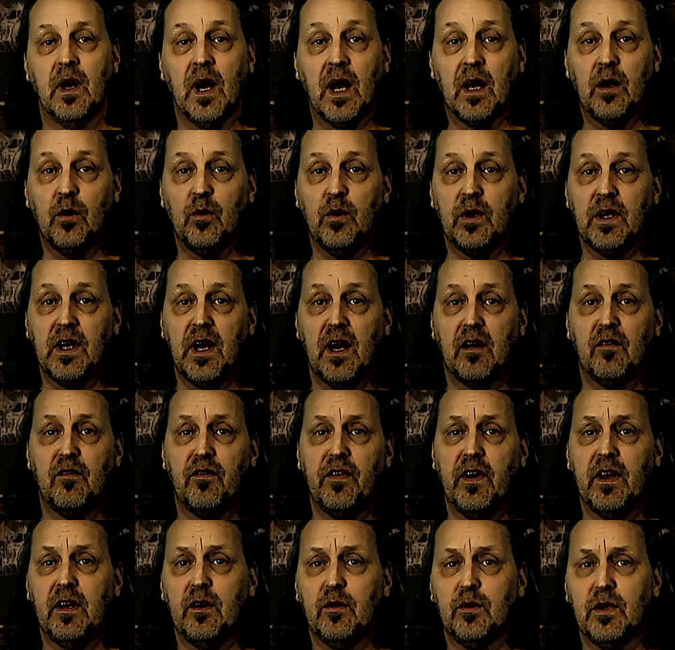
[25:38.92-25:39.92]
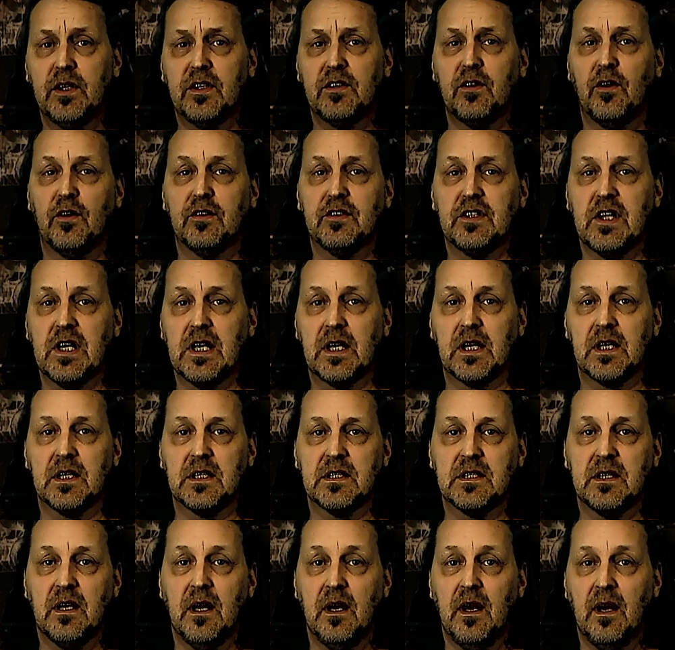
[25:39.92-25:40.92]
Hello again, fellow guitar
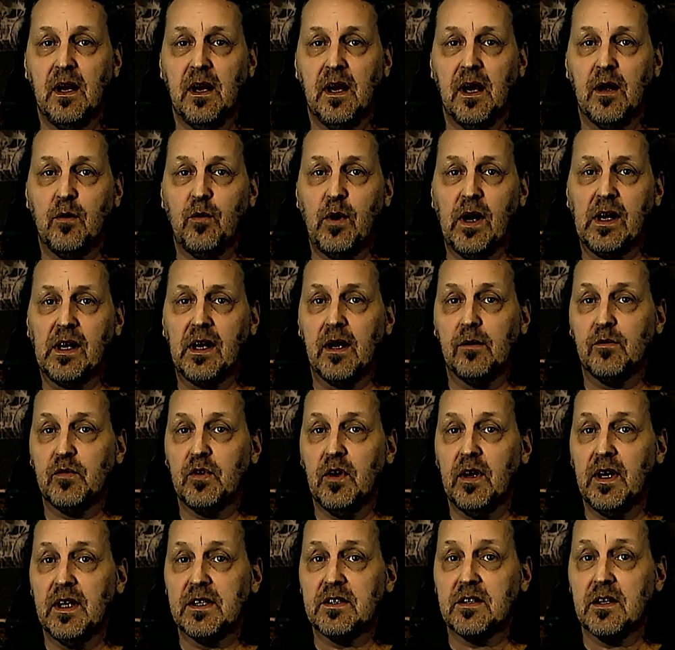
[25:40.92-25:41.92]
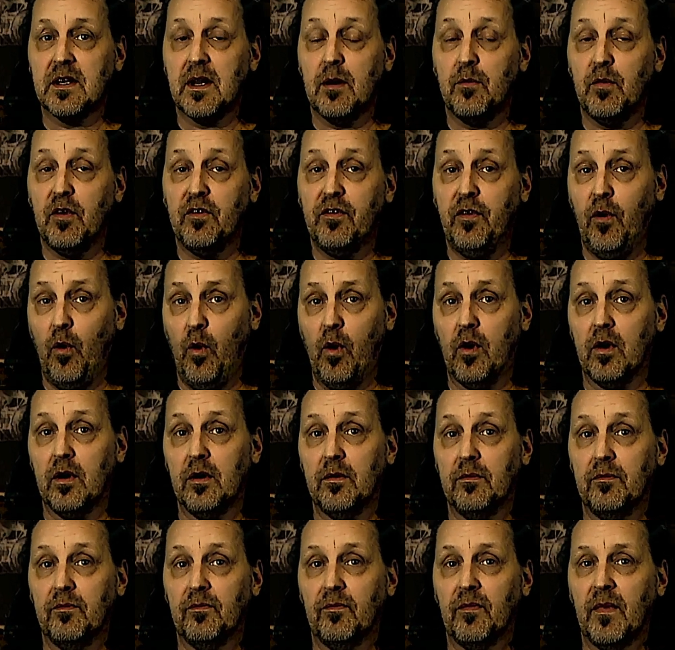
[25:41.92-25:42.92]
slingers, and welcome to lesson number 4.
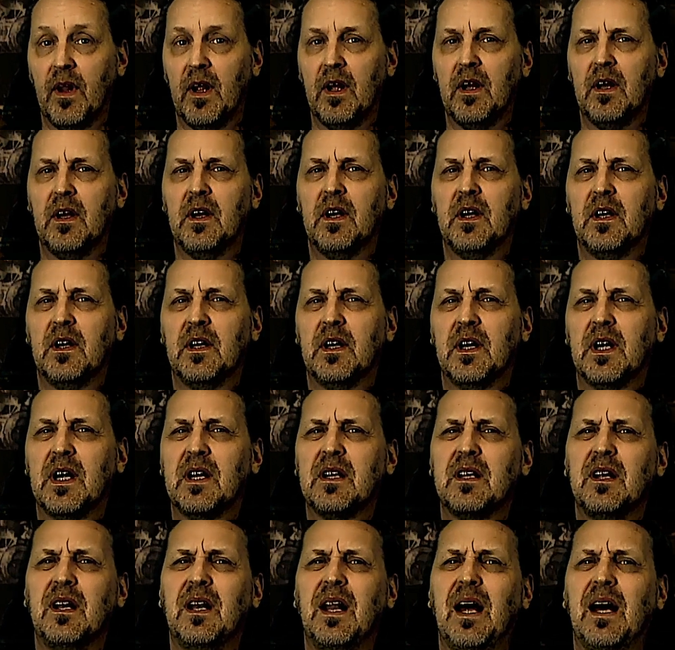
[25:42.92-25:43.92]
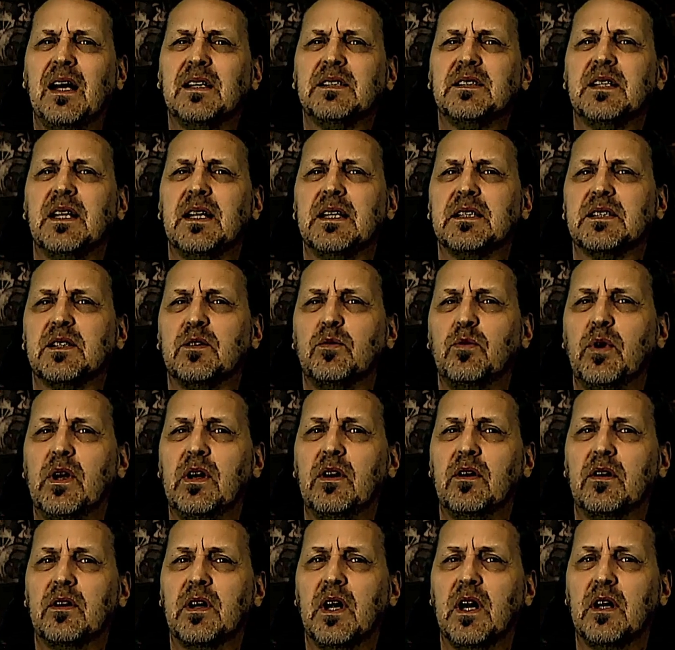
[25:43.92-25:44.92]
In the last lesson we
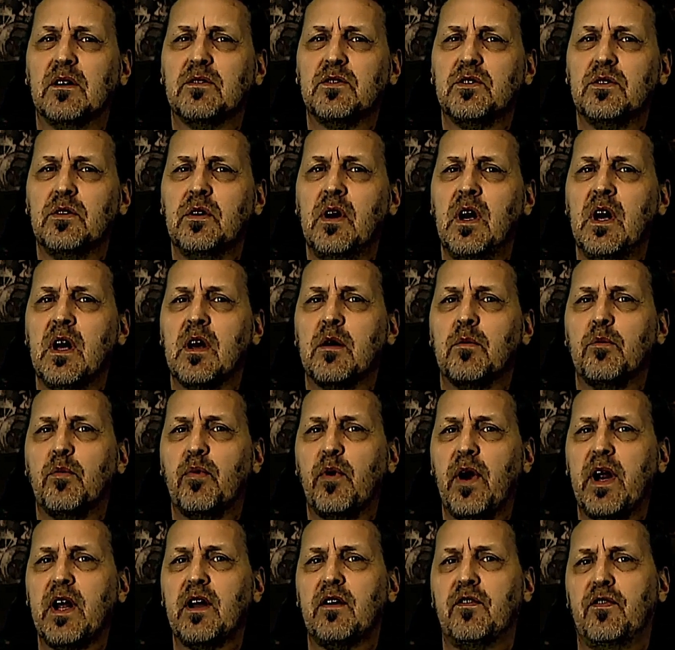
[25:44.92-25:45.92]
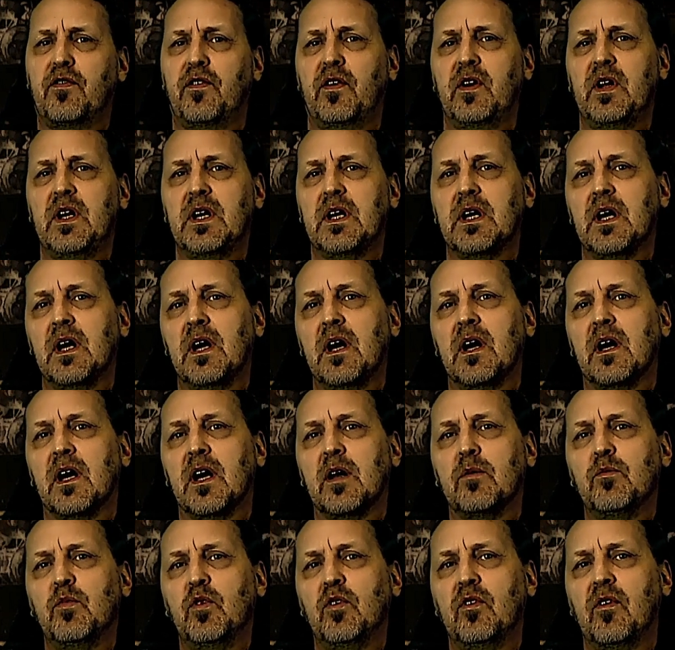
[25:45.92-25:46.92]
learned how to break free
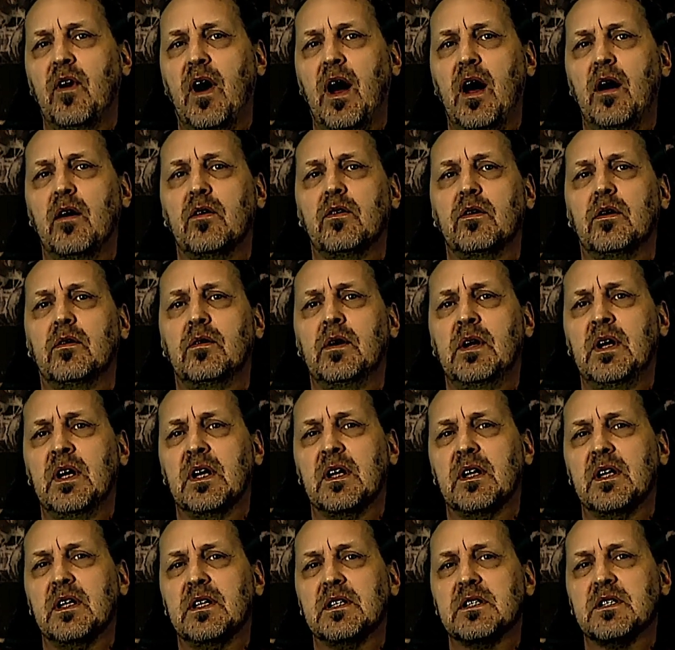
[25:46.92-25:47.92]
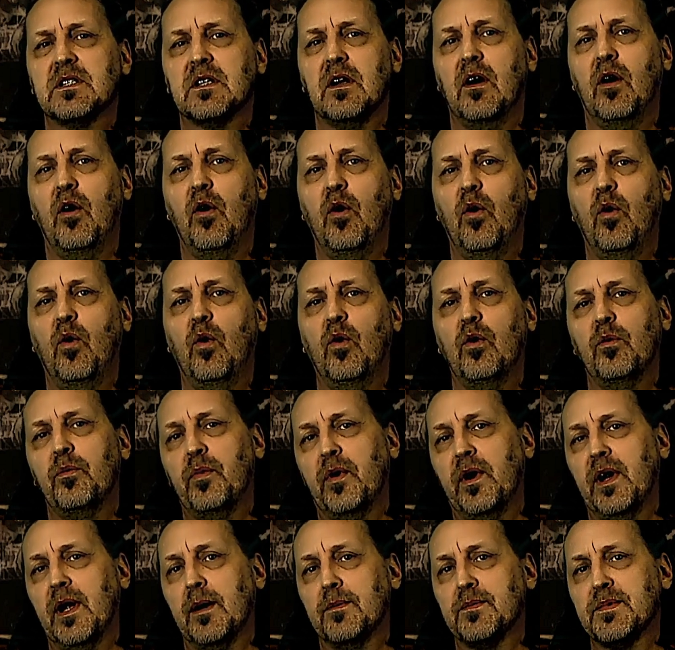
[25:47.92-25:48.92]
and move out of this old,
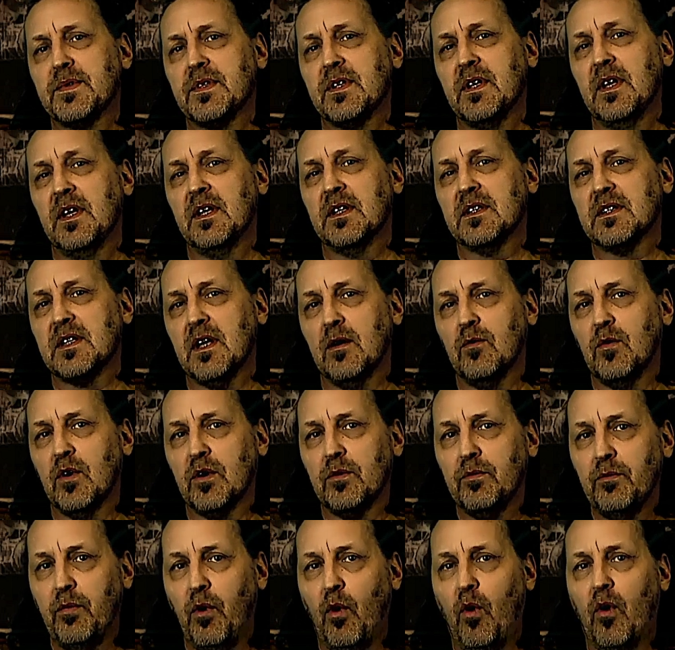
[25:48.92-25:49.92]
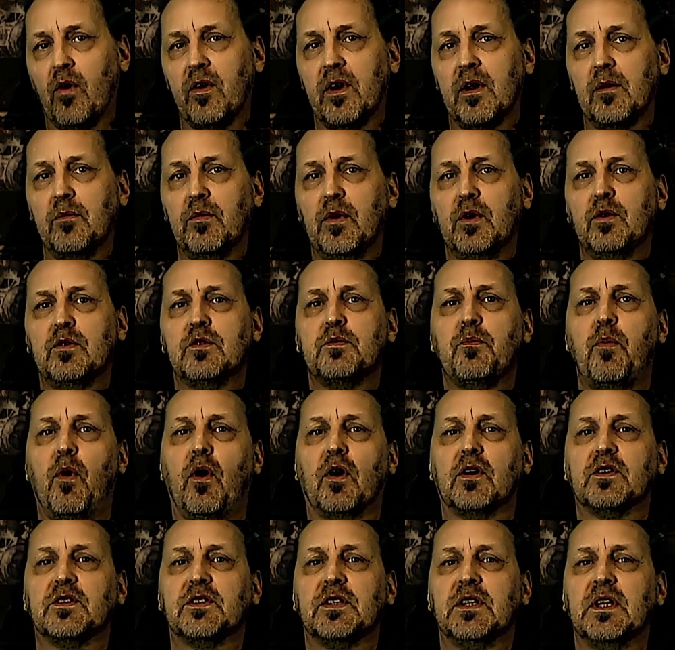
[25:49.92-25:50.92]
perhaps somewhat boring blues
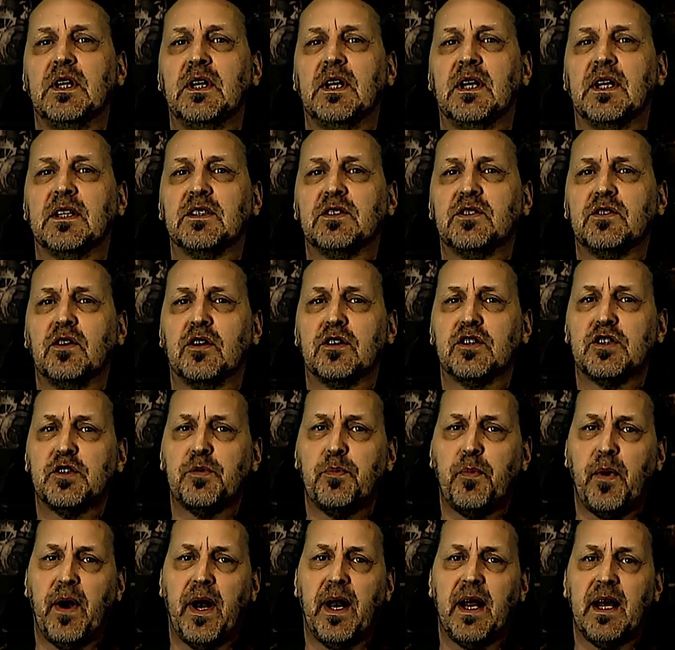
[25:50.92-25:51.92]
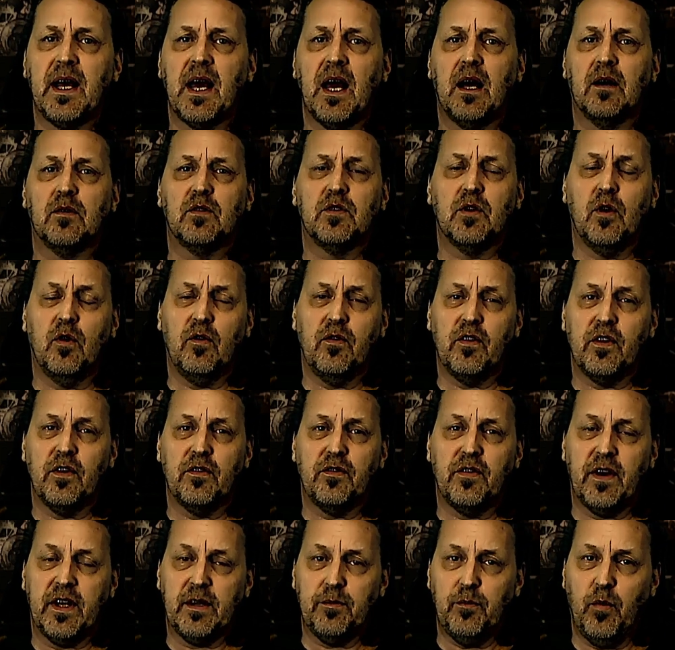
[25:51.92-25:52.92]
box and start spreading out over the
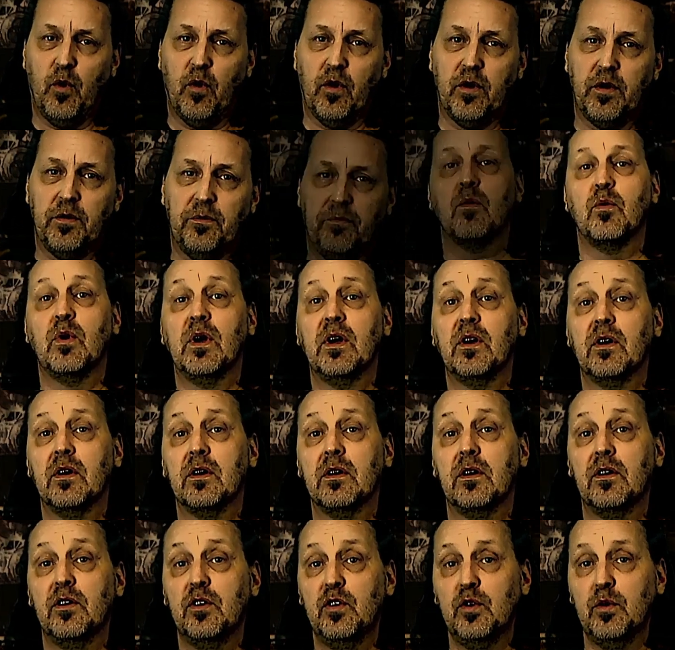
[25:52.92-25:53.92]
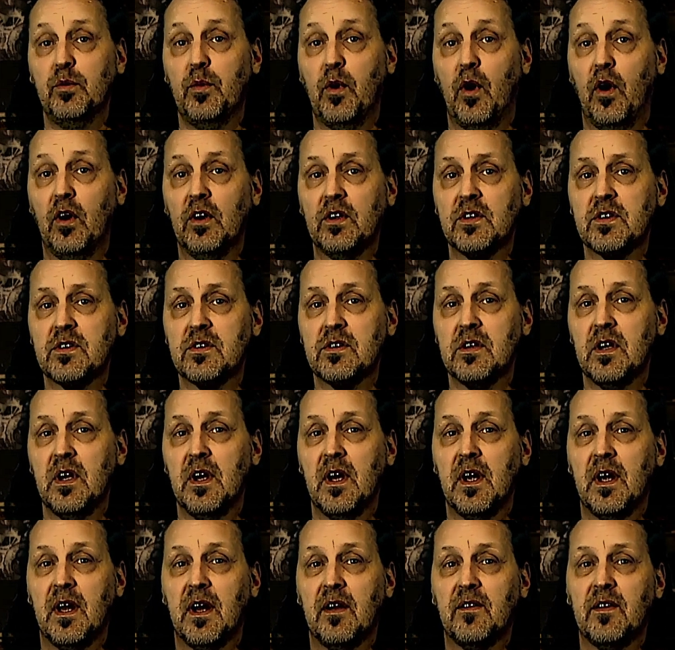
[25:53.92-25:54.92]
fretboard. We learned a new box,
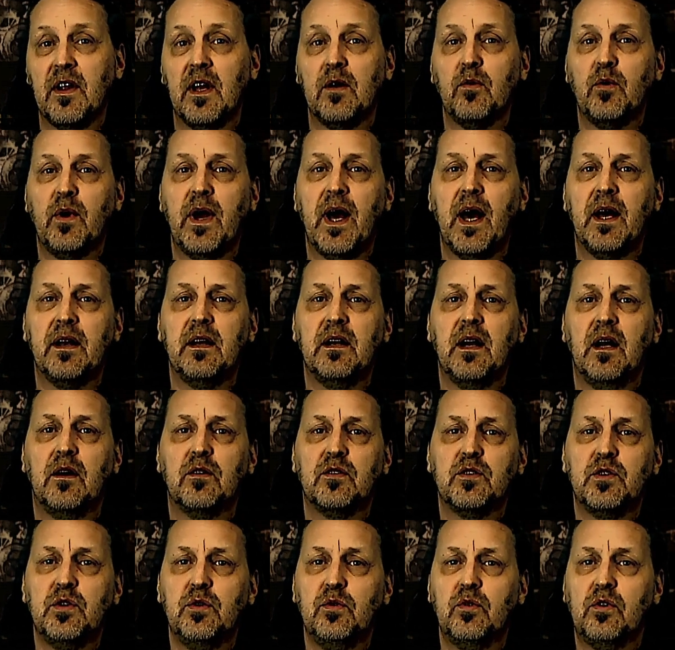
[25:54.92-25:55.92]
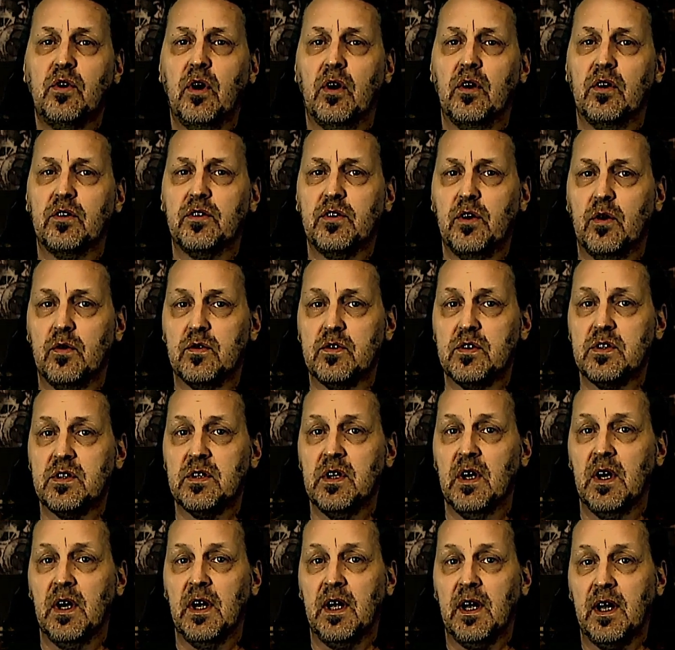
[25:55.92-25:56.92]
and then we added our 2 color tones
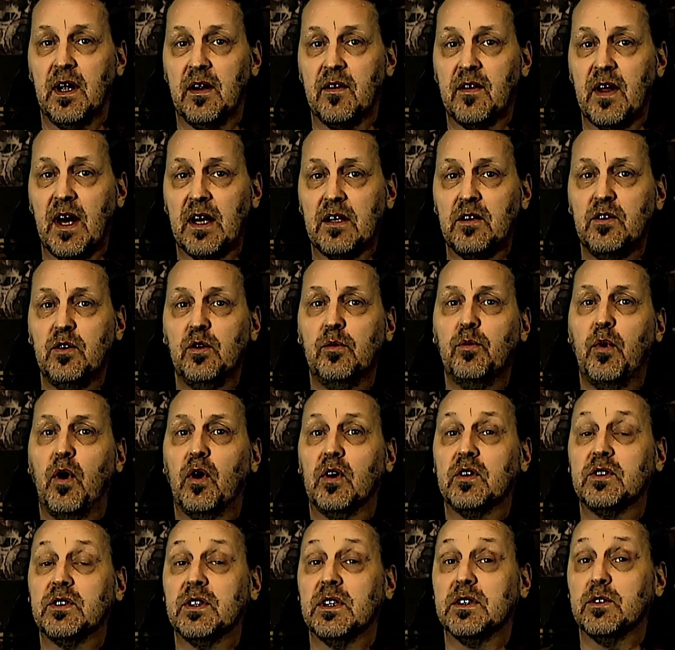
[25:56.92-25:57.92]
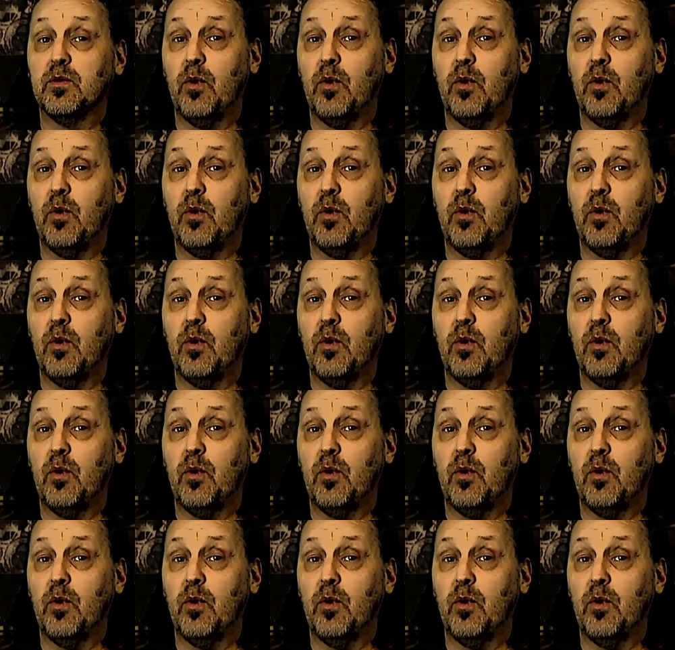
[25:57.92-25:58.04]
in that new box as